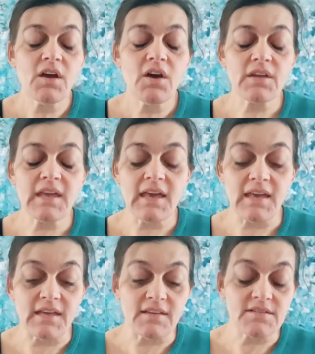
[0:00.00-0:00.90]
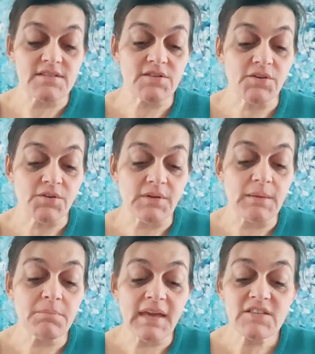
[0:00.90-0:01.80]
Okay, so
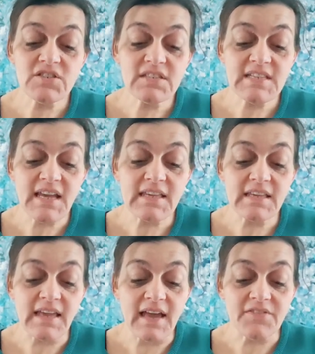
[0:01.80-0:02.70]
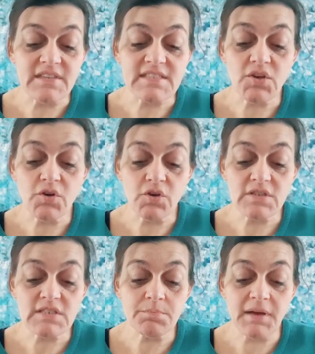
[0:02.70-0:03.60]
imagine taking out this
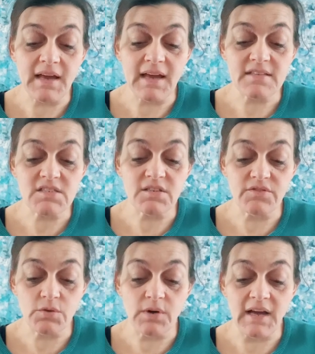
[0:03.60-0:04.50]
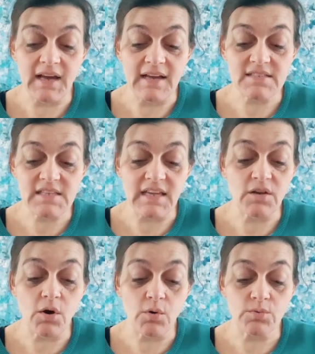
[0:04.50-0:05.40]
hurt part of your heart and
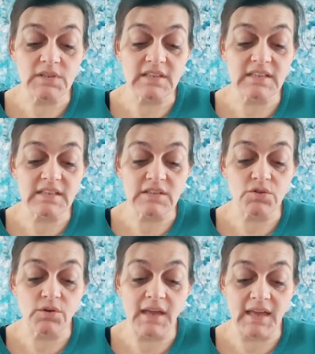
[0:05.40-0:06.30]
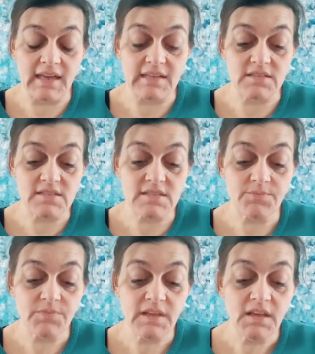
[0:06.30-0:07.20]
holding it in your hands.
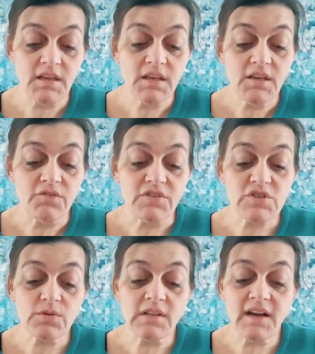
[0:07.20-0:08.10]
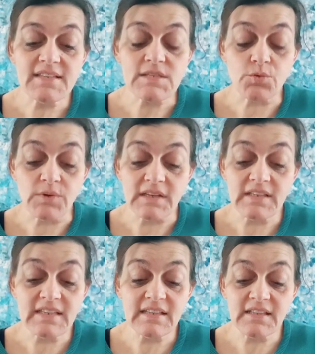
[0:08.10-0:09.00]
Visualize green
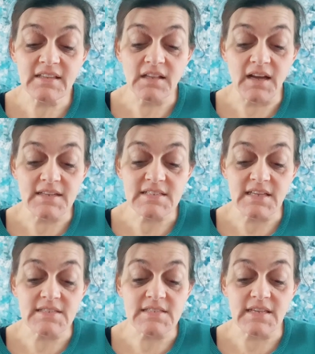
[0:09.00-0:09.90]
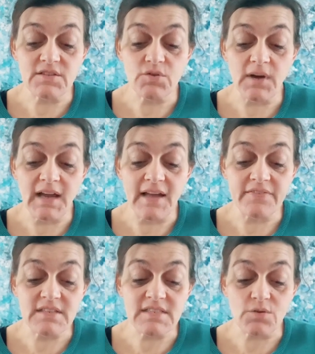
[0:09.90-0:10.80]
healing light and send your
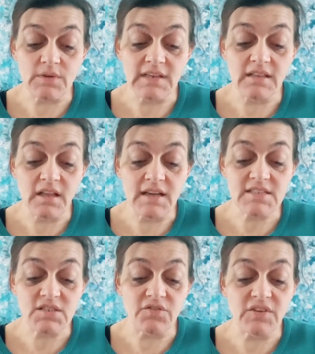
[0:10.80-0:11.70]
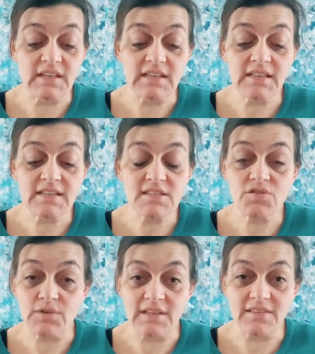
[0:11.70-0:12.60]
heart this green light of healing
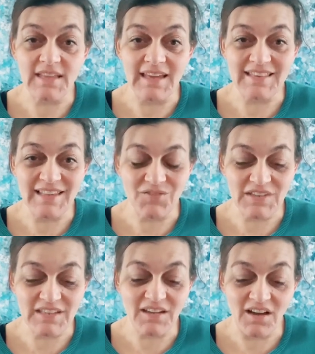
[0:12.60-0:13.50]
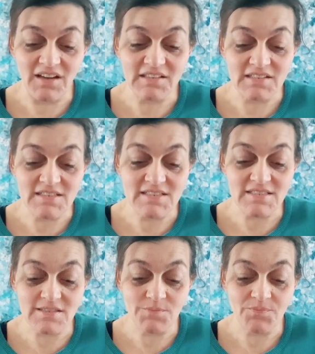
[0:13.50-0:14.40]
strength and loving kindness.